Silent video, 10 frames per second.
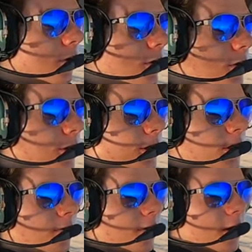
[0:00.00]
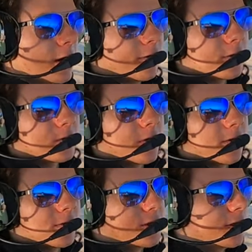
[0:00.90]
There's 65, looks
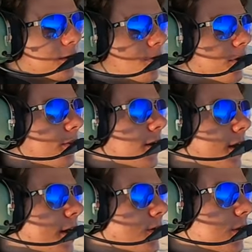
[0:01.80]
5 to 600 feet a minute, that's